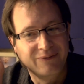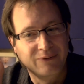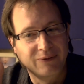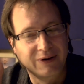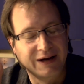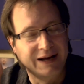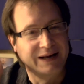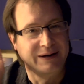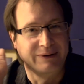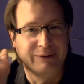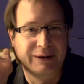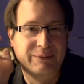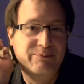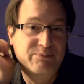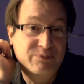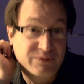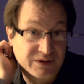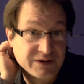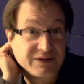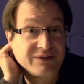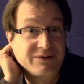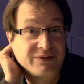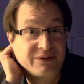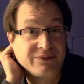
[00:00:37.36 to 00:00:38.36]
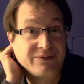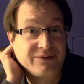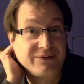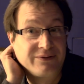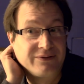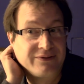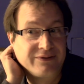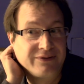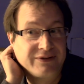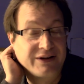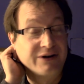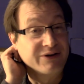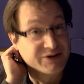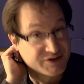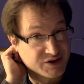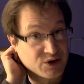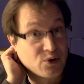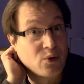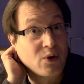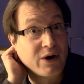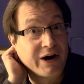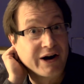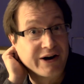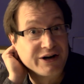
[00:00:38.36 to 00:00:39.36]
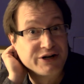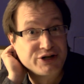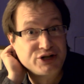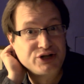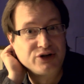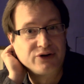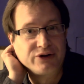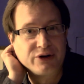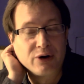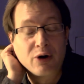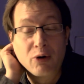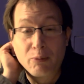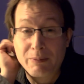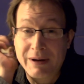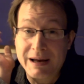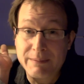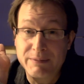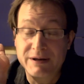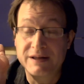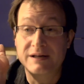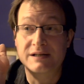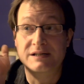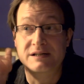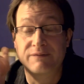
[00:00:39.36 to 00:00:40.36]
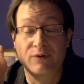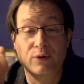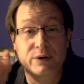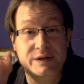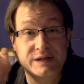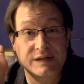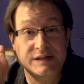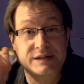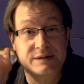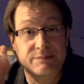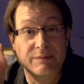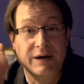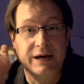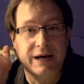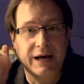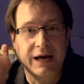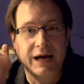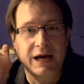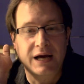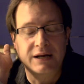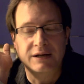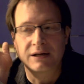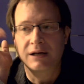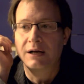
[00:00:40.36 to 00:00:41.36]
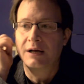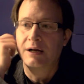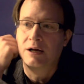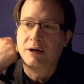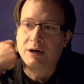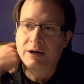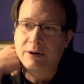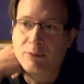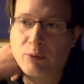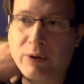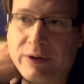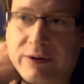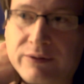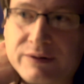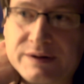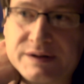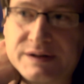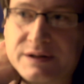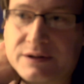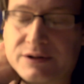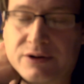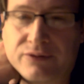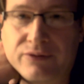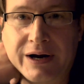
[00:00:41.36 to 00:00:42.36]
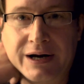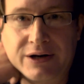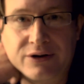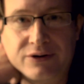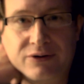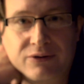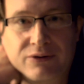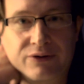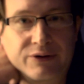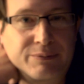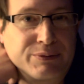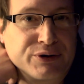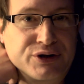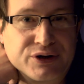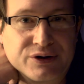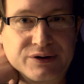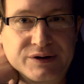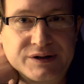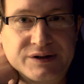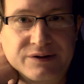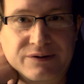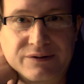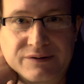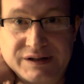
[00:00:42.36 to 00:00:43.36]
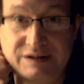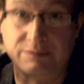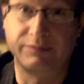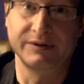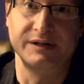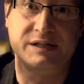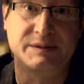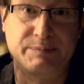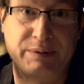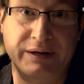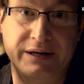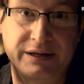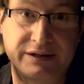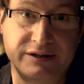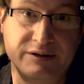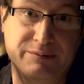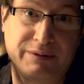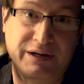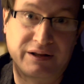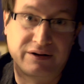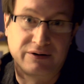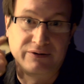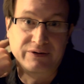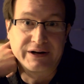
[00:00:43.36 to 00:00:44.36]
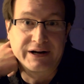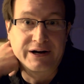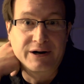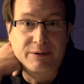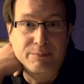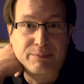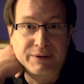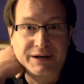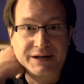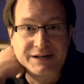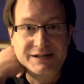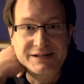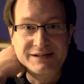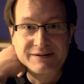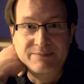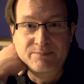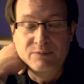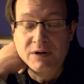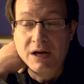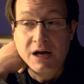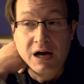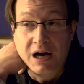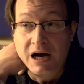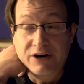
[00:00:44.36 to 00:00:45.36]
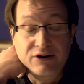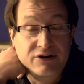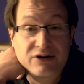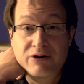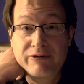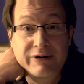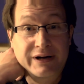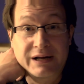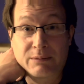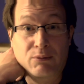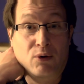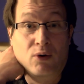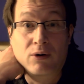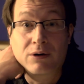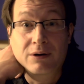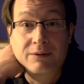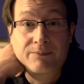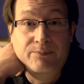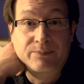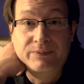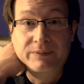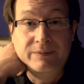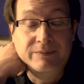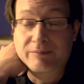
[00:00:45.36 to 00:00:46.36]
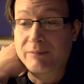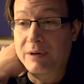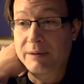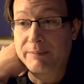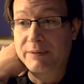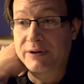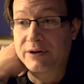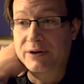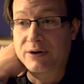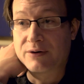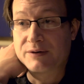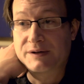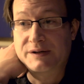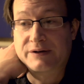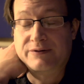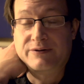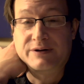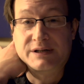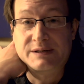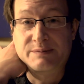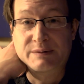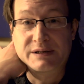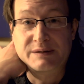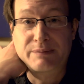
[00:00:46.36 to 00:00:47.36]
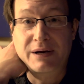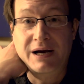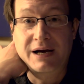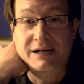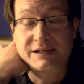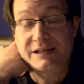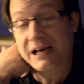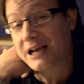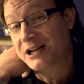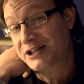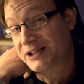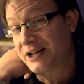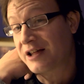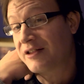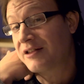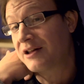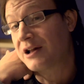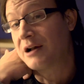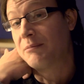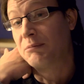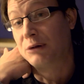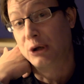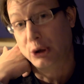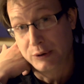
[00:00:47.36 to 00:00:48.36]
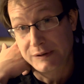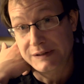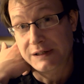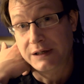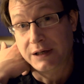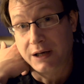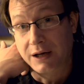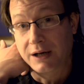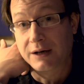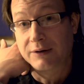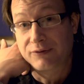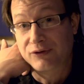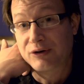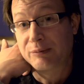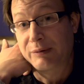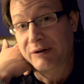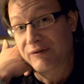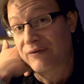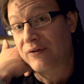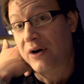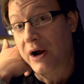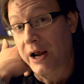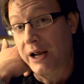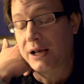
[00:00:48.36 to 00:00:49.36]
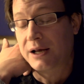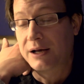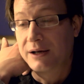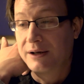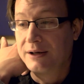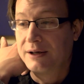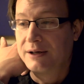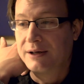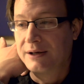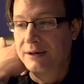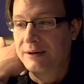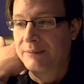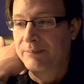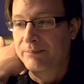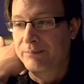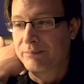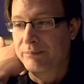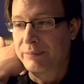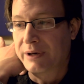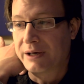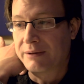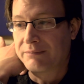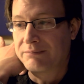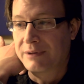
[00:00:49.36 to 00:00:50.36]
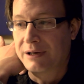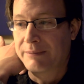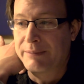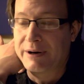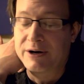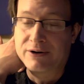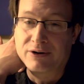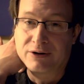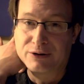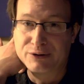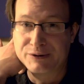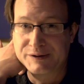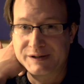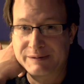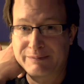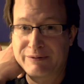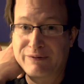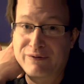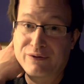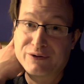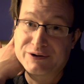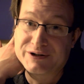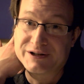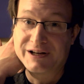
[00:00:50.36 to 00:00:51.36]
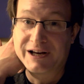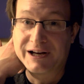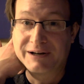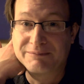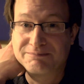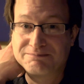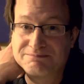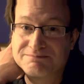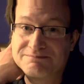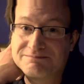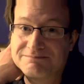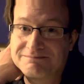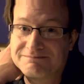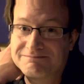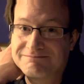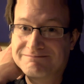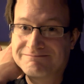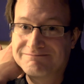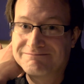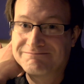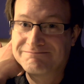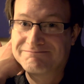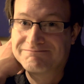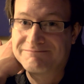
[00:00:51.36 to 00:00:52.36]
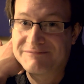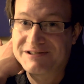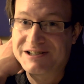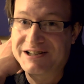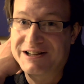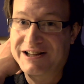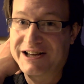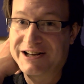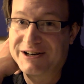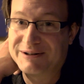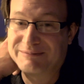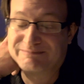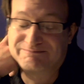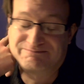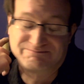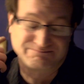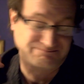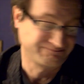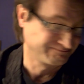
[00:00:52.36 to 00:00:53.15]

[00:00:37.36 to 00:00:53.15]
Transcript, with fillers: Well, anyway, there is a choir, I assure you. Or maybe it's the voices in my head, whether it's the director or the producer or someone speaking to me through the earpiece. I don't know anymore. It might be the ghost of Christmas past. Actually, I think I'm losing it, to be frank, but I better not lose it before tonight. See you later.